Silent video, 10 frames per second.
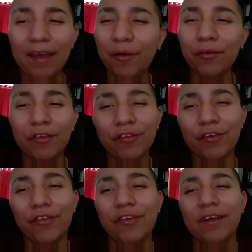can't go to
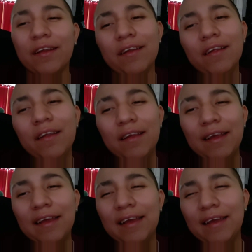church yet.
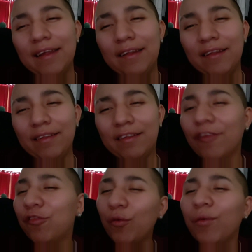And
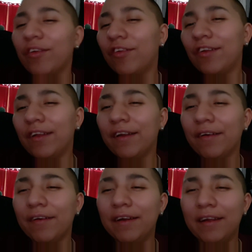this fool wants to sit
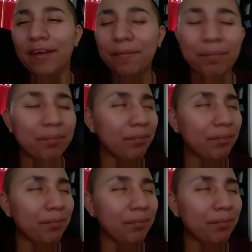here and